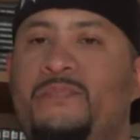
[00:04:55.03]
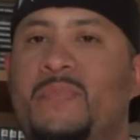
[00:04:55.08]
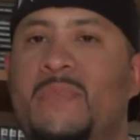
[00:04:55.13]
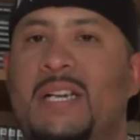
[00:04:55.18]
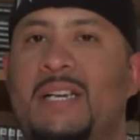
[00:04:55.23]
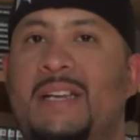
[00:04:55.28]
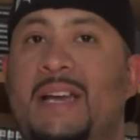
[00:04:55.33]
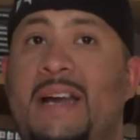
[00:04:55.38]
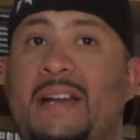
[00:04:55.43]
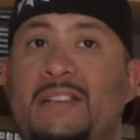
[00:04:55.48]

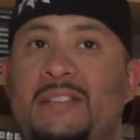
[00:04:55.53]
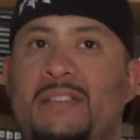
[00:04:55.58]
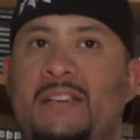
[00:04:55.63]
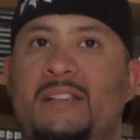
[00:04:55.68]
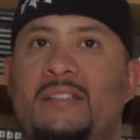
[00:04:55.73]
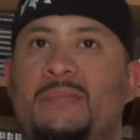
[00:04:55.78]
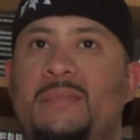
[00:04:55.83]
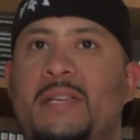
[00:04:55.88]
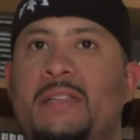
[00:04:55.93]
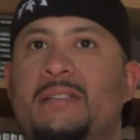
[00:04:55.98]
it kind of
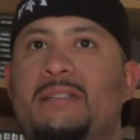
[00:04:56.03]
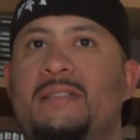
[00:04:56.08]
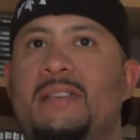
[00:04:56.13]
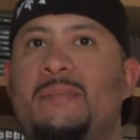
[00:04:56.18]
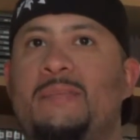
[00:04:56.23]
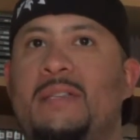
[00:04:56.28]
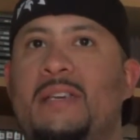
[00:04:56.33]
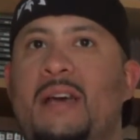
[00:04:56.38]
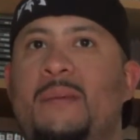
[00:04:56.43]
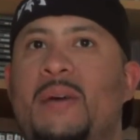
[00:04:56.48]
sucks, but at the
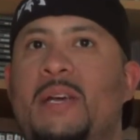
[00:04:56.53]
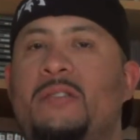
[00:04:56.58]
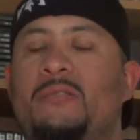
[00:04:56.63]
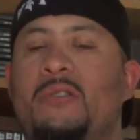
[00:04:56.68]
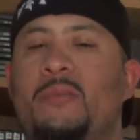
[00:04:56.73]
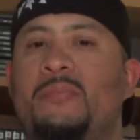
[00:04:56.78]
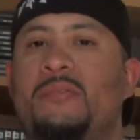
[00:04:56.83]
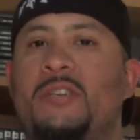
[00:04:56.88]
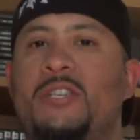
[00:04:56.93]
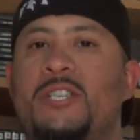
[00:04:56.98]
same time, I do
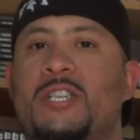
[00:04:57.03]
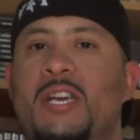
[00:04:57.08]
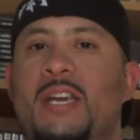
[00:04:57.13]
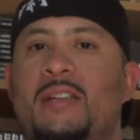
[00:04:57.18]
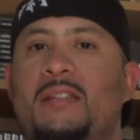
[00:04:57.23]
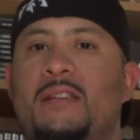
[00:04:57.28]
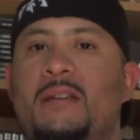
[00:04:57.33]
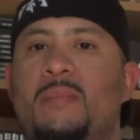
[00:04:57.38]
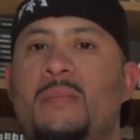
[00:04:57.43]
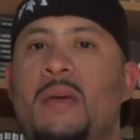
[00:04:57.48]

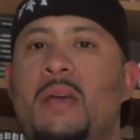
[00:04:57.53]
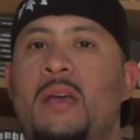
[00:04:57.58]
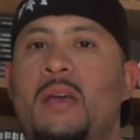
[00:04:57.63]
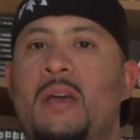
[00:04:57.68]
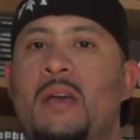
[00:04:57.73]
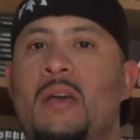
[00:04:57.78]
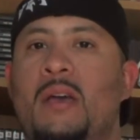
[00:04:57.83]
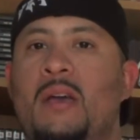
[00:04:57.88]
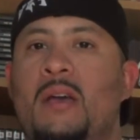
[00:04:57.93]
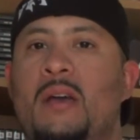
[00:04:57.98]
appreciate them
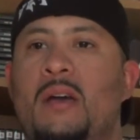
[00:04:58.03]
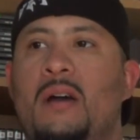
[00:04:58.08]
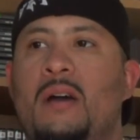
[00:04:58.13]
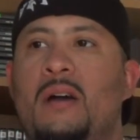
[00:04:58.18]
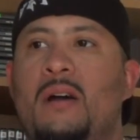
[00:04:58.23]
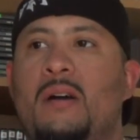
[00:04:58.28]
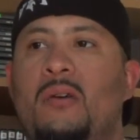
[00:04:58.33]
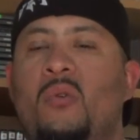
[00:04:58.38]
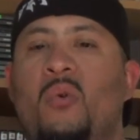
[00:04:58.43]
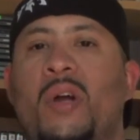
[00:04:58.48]

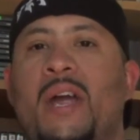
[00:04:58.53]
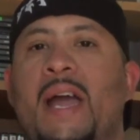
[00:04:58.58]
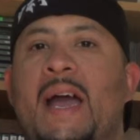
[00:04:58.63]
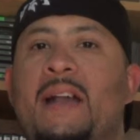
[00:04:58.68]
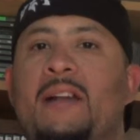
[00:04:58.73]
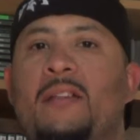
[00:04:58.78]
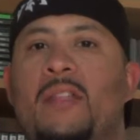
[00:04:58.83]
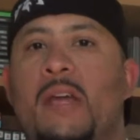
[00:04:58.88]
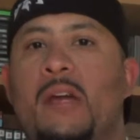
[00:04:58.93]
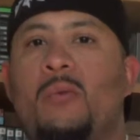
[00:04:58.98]
going
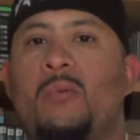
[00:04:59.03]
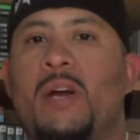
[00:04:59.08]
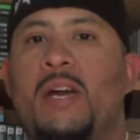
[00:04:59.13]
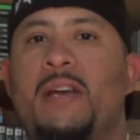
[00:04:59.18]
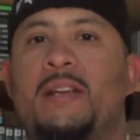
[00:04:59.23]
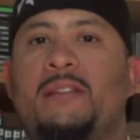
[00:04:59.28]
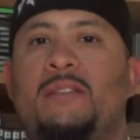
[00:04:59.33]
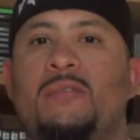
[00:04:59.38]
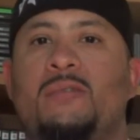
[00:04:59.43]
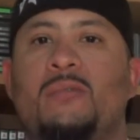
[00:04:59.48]
out of their
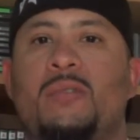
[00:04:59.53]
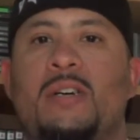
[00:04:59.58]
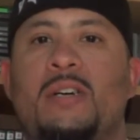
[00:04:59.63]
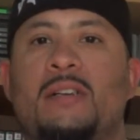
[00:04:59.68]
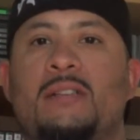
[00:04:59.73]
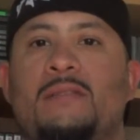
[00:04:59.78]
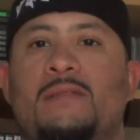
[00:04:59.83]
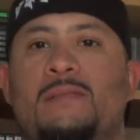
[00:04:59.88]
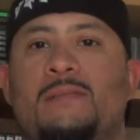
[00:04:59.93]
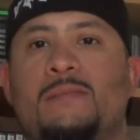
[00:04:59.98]
way
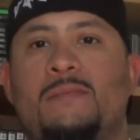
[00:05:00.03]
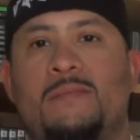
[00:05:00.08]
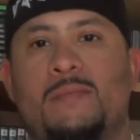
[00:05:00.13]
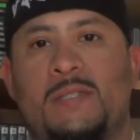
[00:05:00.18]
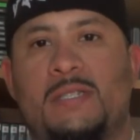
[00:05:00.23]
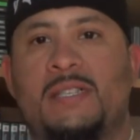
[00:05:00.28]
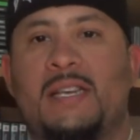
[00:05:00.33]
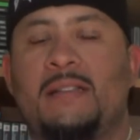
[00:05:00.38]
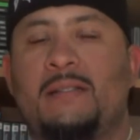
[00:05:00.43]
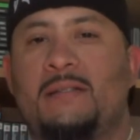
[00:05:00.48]
to
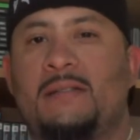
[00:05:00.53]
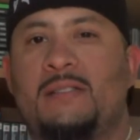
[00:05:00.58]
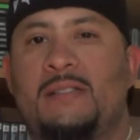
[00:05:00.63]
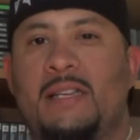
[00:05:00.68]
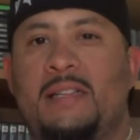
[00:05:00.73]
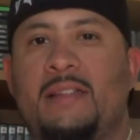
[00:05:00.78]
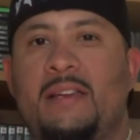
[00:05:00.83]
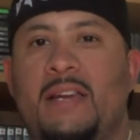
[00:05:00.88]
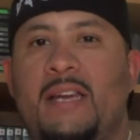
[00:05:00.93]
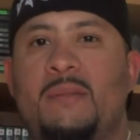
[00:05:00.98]

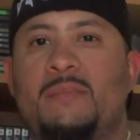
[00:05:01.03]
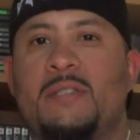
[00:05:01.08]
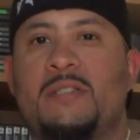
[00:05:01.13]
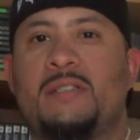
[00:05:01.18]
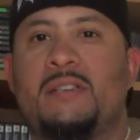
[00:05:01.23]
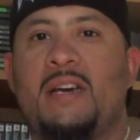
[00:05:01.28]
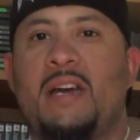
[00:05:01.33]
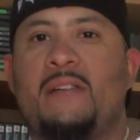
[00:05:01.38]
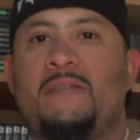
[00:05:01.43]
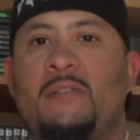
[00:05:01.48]
set the games
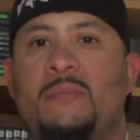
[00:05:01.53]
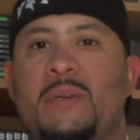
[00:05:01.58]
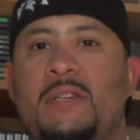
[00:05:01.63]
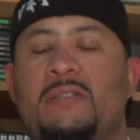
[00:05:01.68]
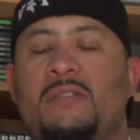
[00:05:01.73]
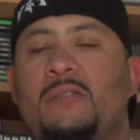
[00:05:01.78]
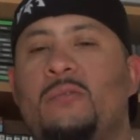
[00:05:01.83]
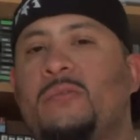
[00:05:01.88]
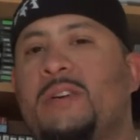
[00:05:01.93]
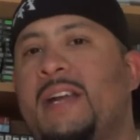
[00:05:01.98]
aside for me,
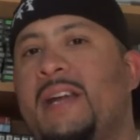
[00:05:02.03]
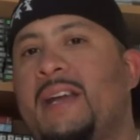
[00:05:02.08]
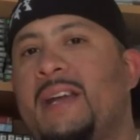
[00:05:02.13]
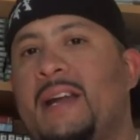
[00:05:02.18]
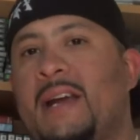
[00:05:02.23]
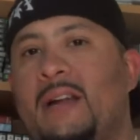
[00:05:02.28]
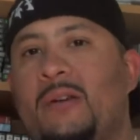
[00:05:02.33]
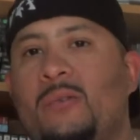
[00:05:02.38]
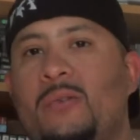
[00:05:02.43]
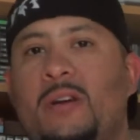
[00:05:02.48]
so when I get
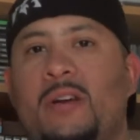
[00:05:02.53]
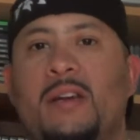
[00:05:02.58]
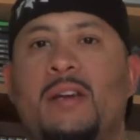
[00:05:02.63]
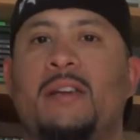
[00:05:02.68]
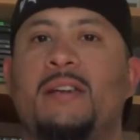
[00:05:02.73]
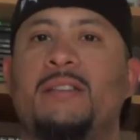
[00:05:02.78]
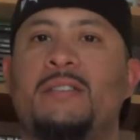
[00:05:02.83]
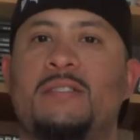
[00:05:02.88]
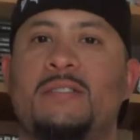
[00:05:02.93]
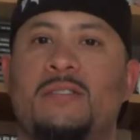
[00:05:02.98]
out of work, I
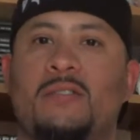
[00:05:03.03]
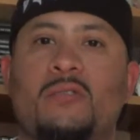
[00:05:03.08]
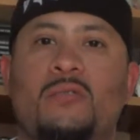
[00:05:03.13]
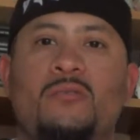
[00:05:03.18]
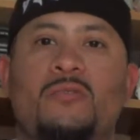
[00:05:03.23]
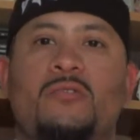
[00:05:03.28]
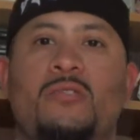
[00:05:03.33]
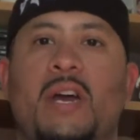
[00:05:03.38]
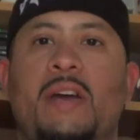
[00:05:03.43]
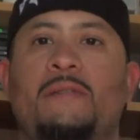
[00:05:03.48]
could just
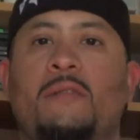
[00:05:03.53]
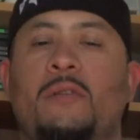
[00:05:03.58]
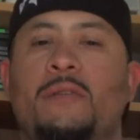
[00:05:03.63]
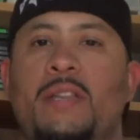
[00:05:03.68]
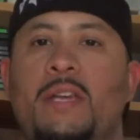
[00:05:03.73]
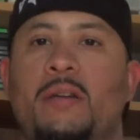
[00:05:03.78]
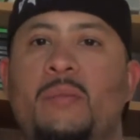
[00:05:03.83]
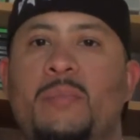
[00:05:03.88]
go drive over there and